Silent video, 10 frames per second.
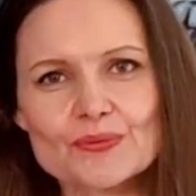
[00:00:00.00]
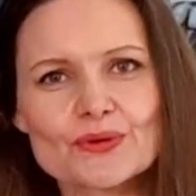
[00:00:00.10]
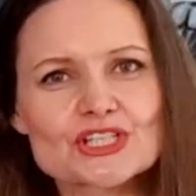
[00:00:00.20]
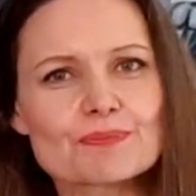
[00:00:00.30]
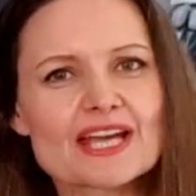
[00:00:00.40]

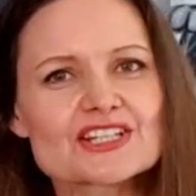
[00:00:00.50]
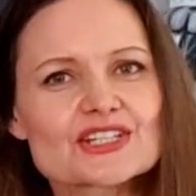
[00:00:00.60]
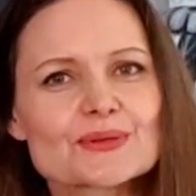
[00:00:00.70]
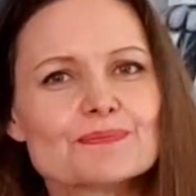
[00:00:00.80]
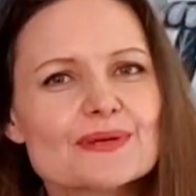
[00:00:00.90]
which makes
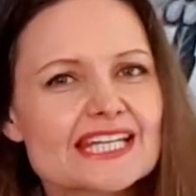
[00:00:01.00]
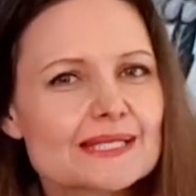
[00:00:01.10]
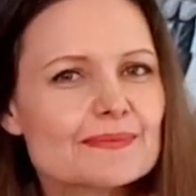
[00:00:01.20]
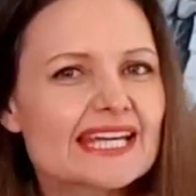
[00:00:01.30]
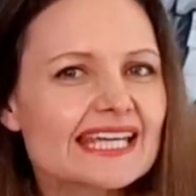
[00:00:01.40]
her
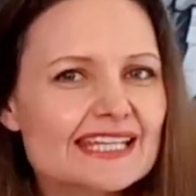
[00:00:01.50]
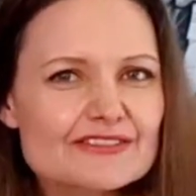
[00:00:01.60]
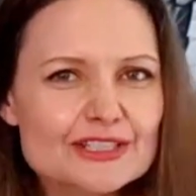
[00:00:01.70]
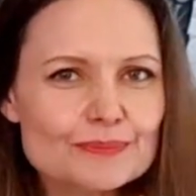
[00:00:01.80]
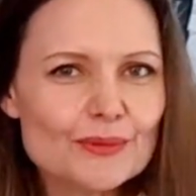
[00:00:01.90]
beam
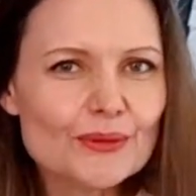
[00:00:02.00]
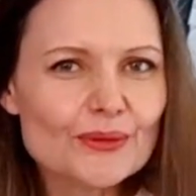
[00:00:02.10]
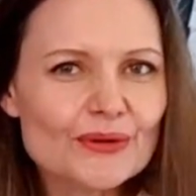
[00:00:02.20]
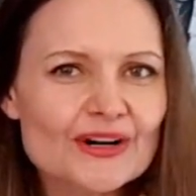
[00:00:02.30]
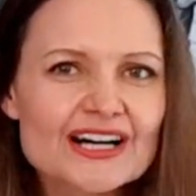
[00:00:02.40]
even
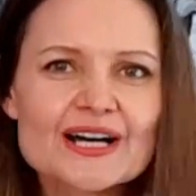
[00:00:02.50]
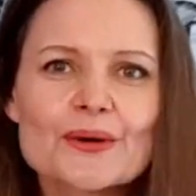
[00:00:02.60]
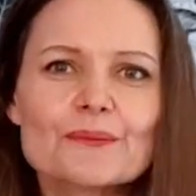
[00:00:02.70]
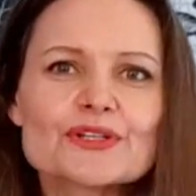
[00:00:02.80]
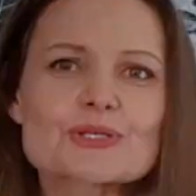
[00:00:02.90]
more,
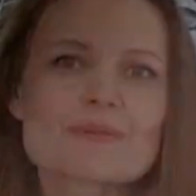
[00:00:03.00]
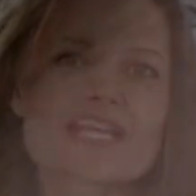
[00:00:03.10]
which